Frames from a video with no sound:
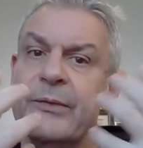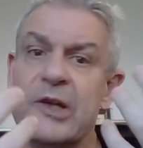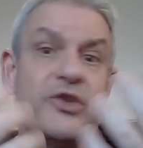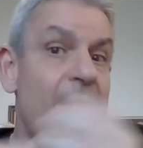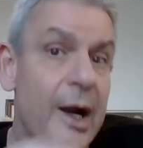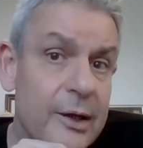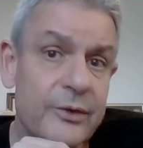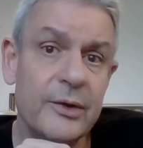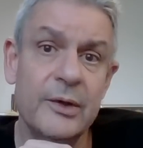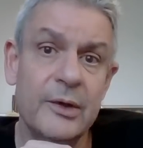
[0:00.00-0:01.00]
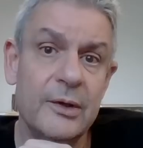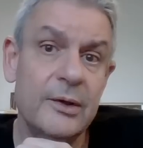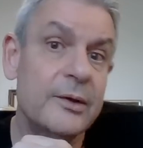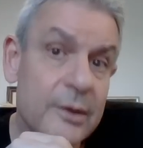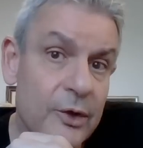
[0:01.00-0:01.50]
The child
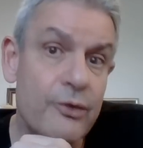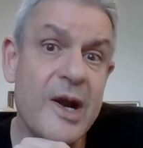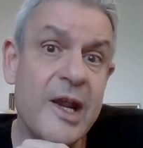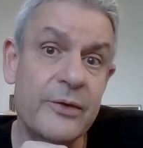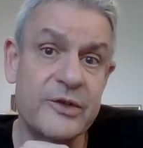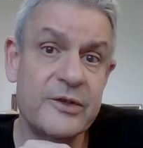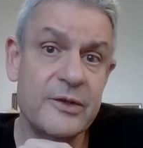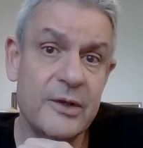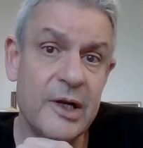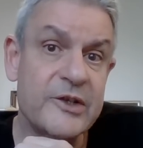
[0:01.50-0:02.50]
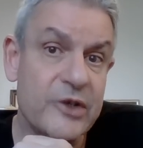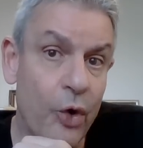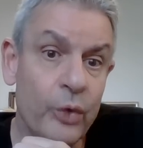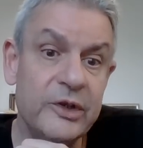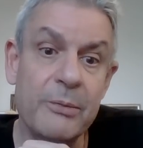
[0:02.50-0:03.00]
grieves its
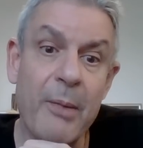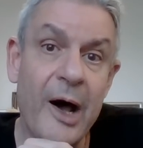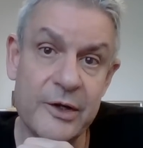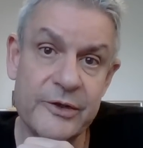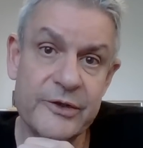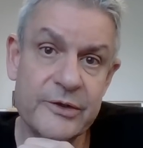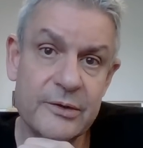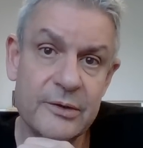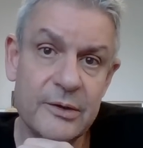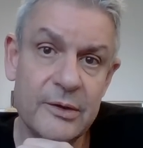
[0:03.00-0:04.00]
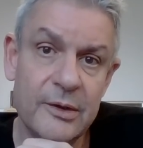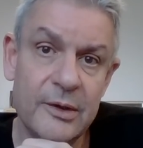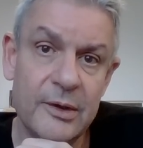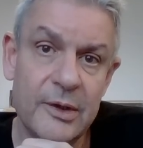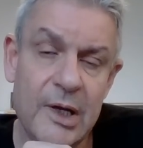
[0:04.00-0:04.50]
own demise.
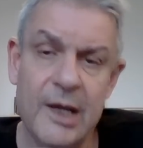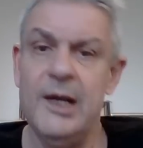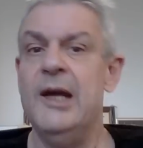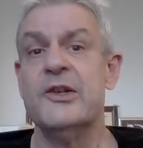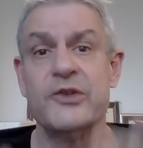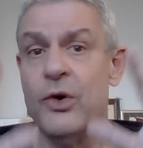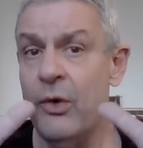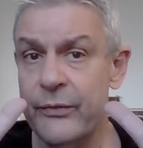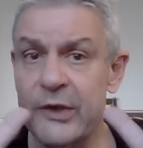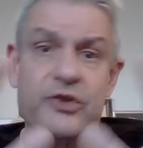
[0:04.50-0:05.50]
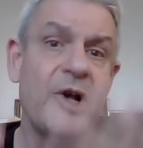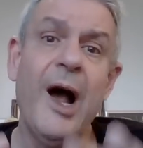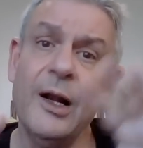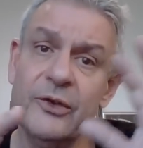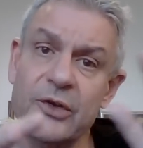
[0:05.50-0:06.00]
And so the
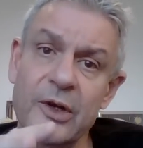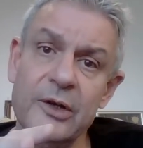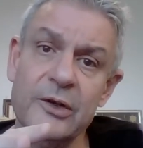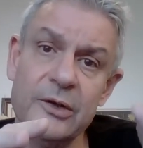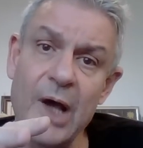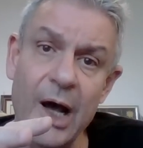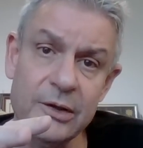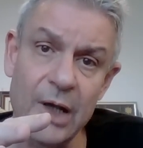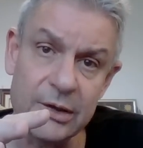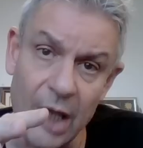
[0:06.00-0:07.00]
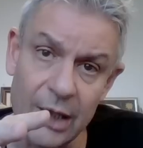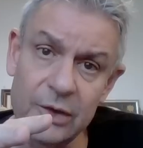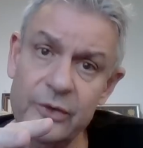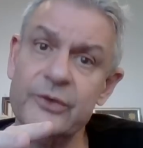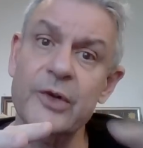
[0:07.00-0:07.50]
child turned
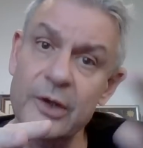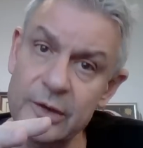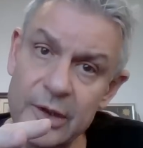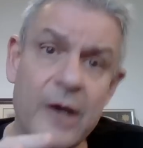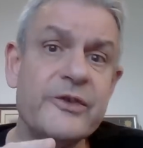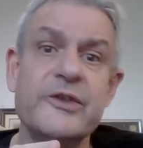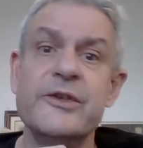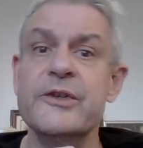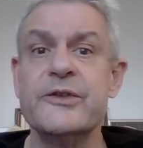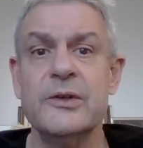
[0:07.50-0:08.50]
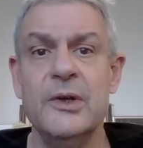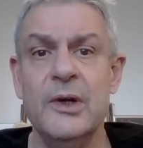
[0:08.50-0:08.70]
adult turned narcissist